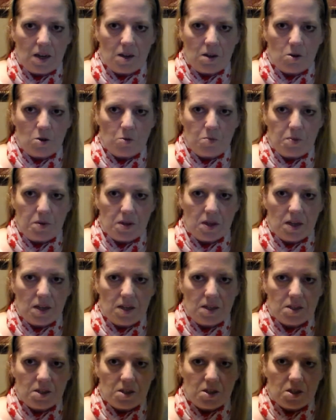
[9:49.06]
I hope you
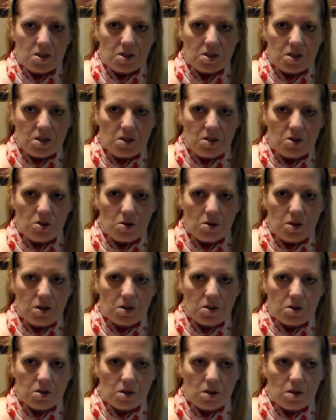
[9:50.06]
guys just enjoy
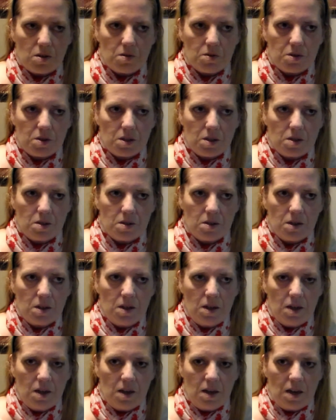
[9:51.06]
yourselves and
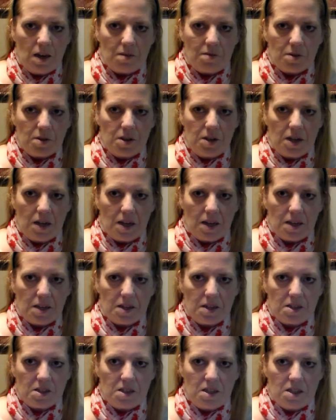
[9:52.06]
have a good
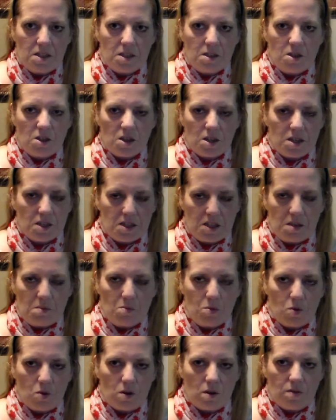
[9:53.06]
holiday season. You're going to
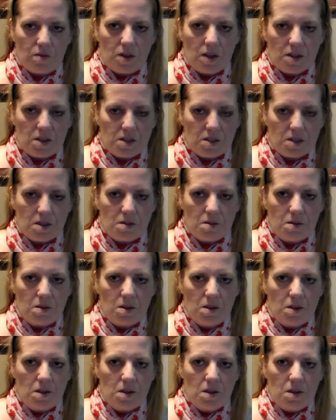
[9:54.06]
see more of us, and
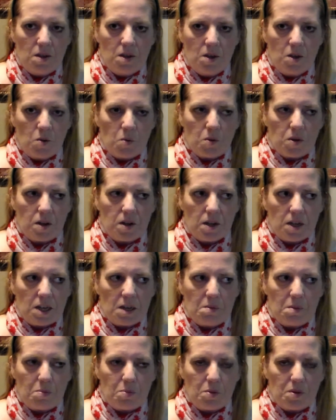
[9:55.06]
we're going
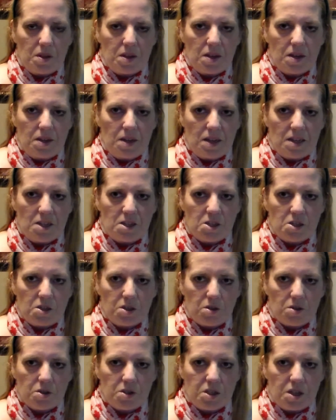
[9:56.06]
to come up with a nice
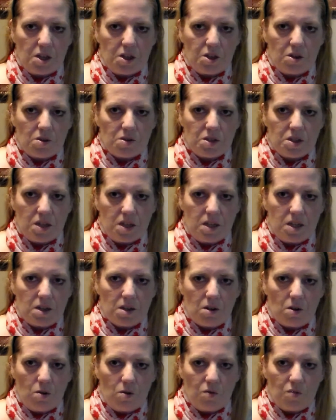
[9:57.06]
Thirsty Thursday
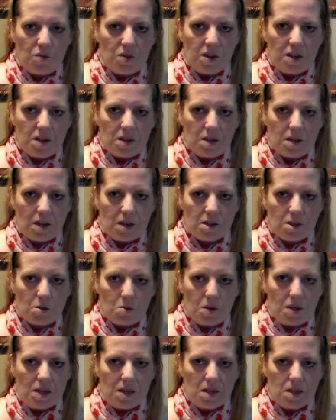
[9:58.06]
here hopefully in the
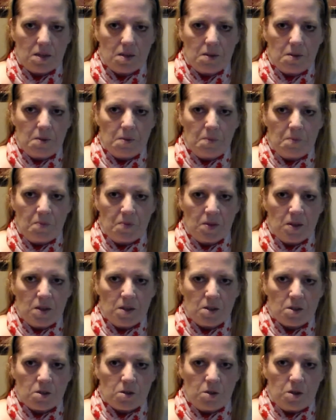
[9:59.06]
next week.
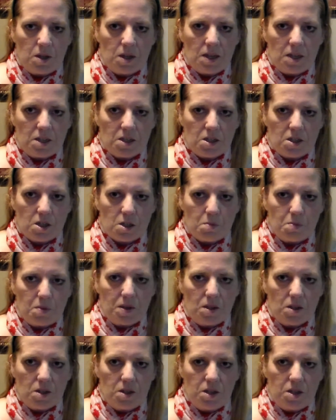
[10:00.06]
So you guys
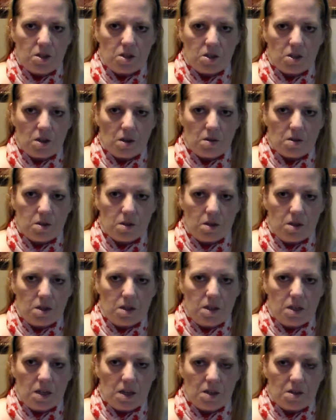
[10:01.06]
be good to yourselves and
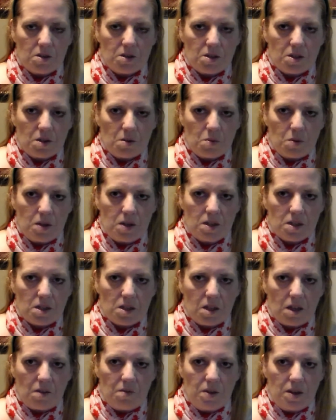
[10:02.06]
good to others, and we
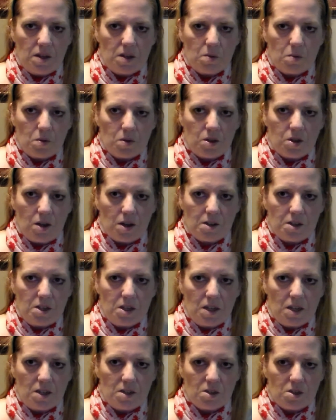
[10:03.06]
just love you, and we'll talk
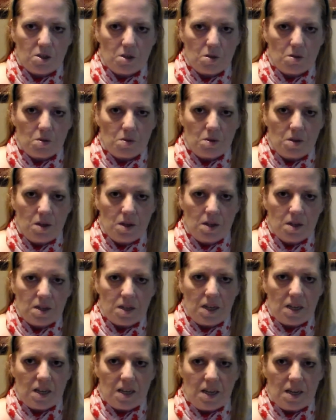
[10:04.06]
to you guys soon.
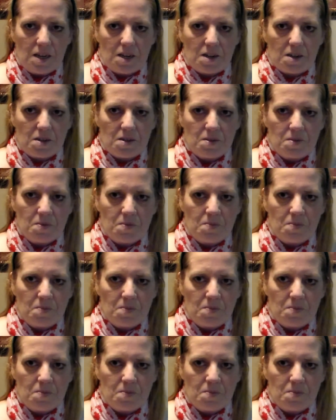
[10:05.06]
Take care.